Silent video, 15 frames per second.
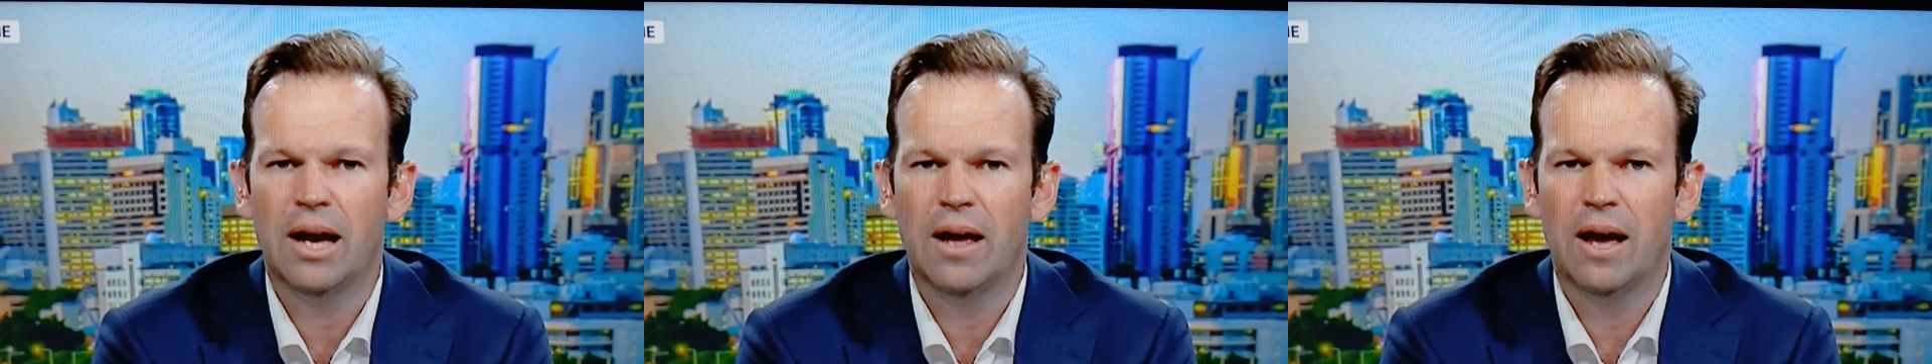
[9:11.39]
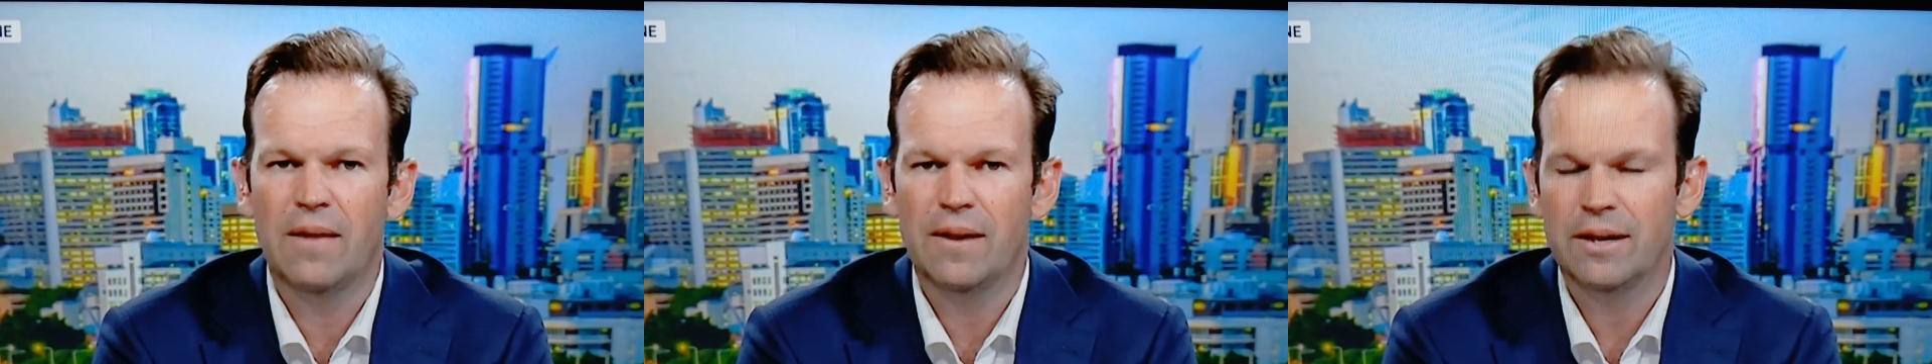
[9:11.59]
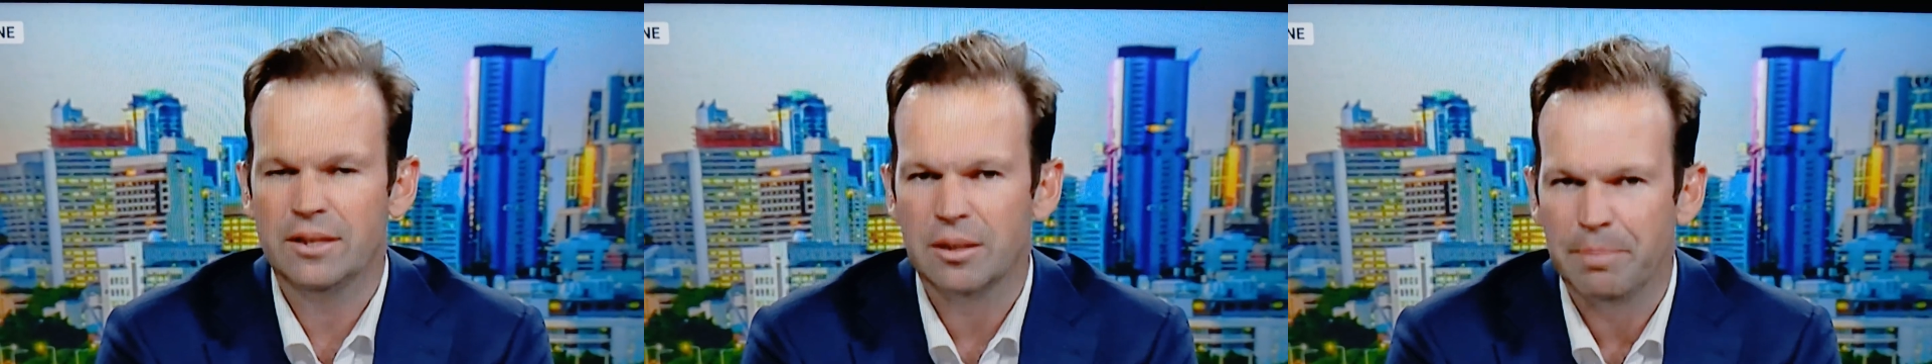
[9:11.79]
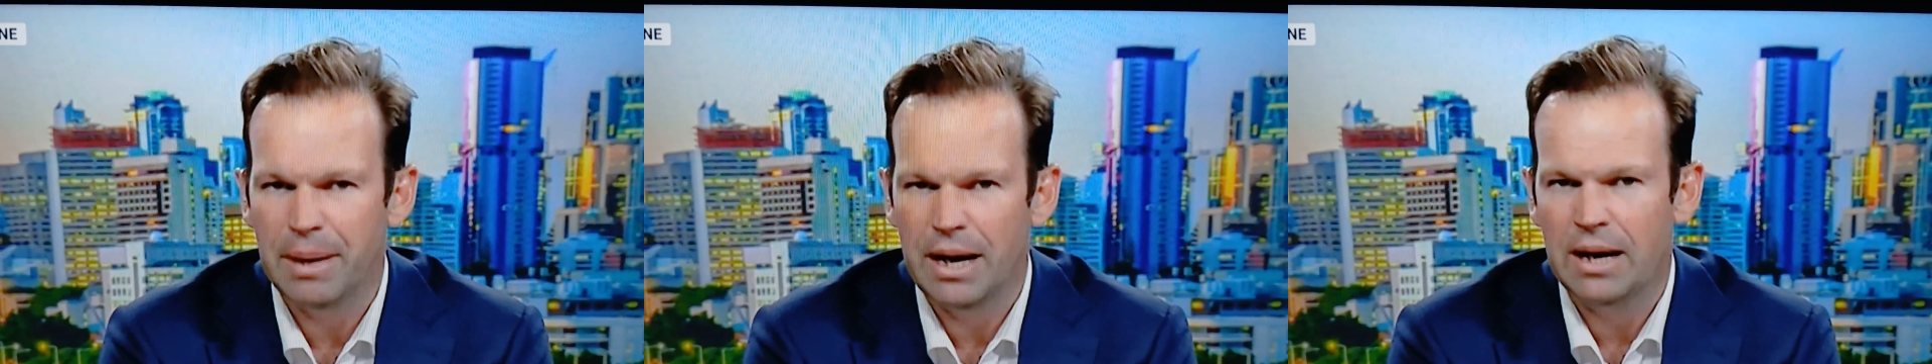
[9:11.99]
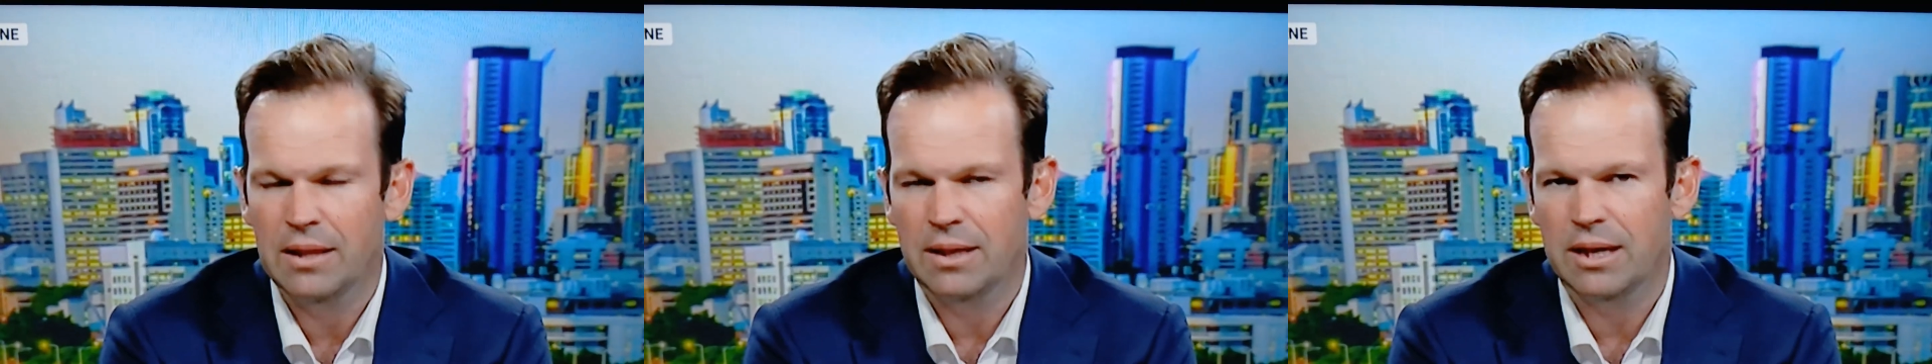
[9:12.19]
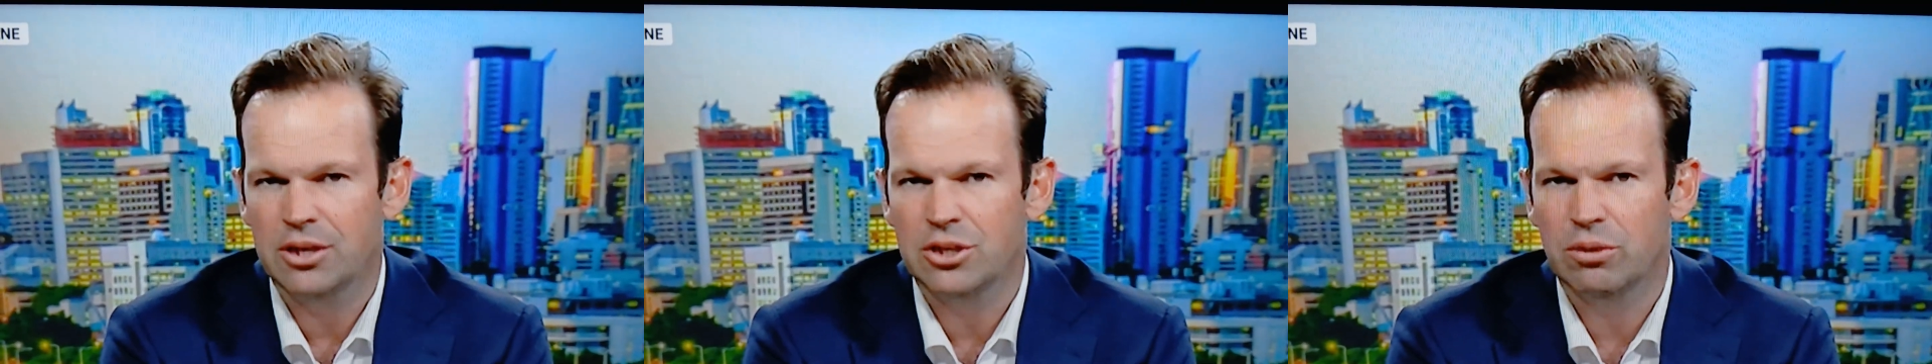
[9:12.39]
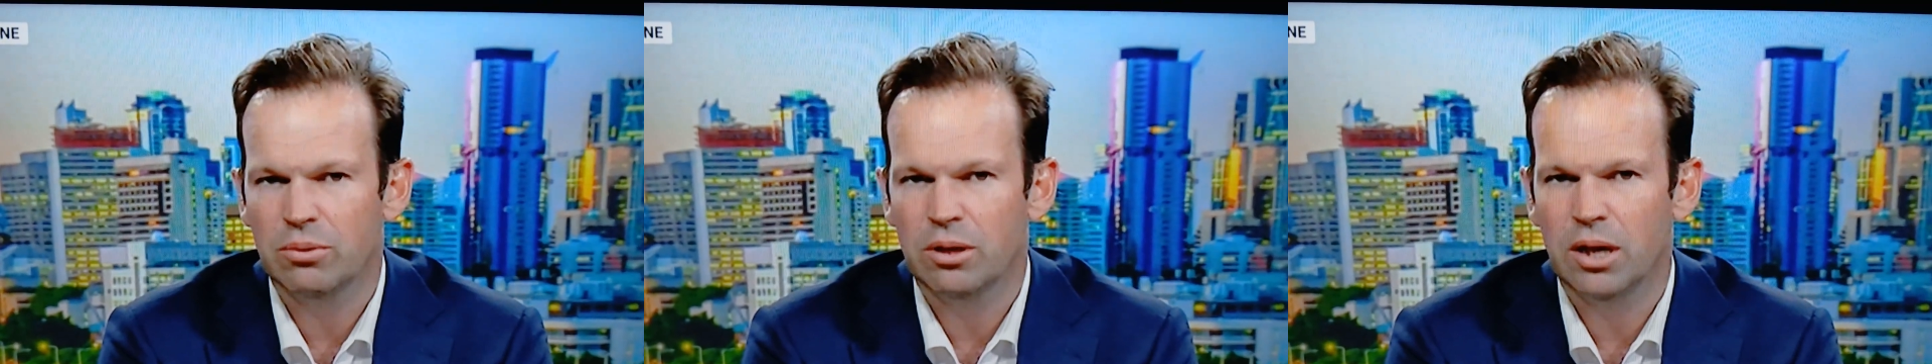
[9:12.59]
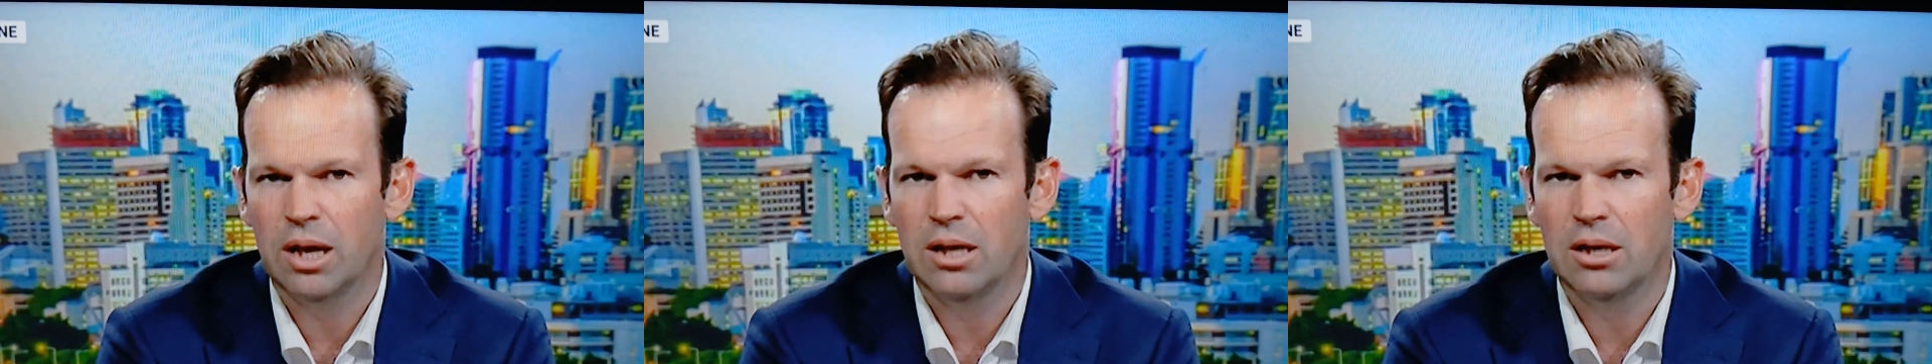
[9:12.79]
And it's the party issue.
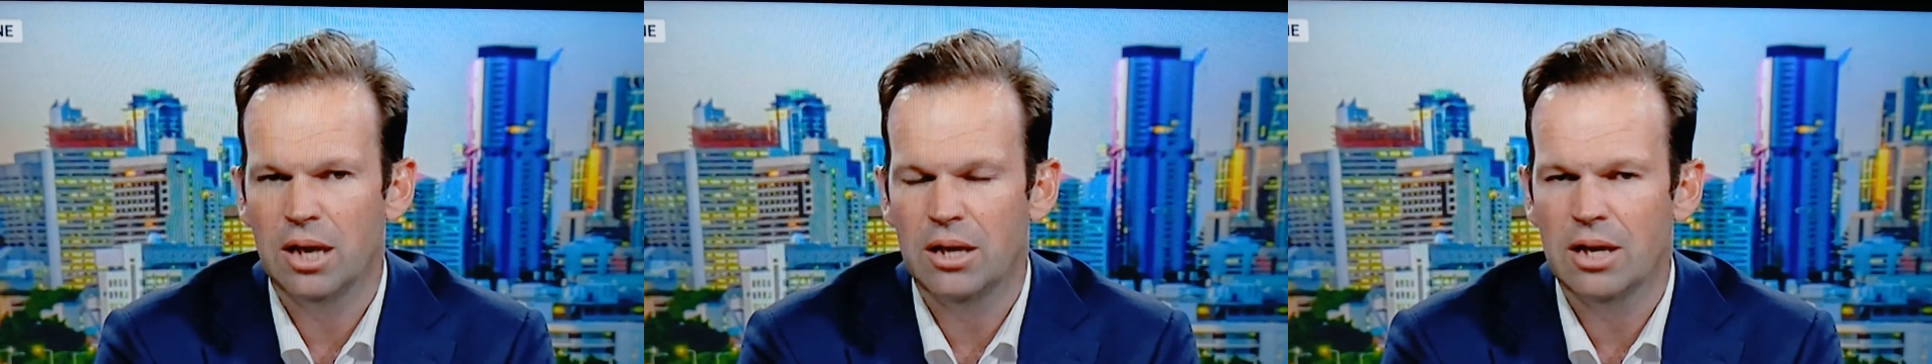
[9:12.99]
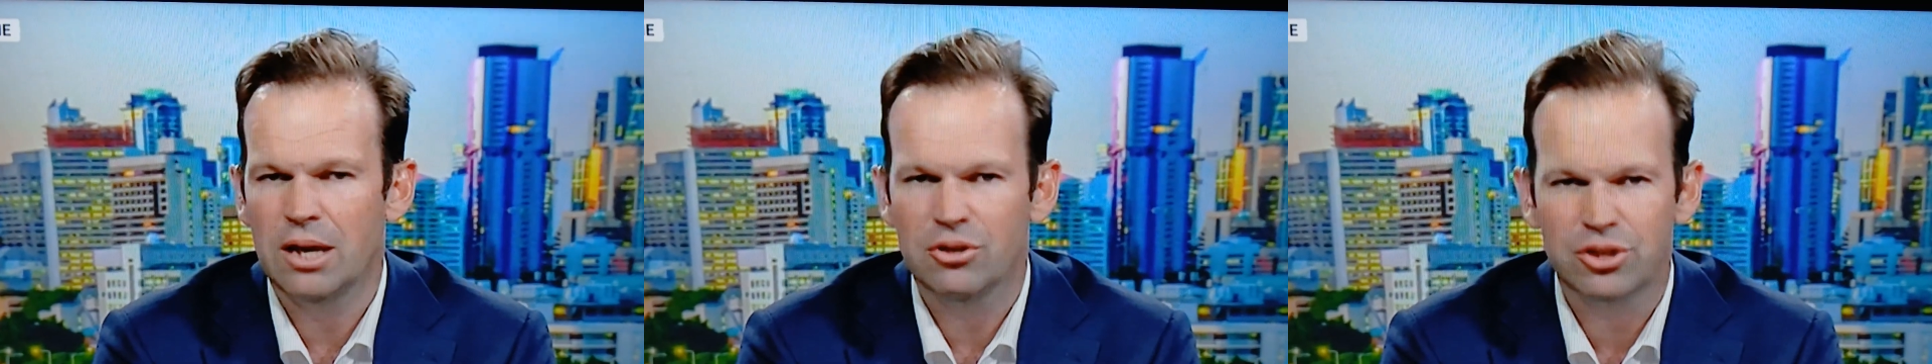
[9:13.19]
And now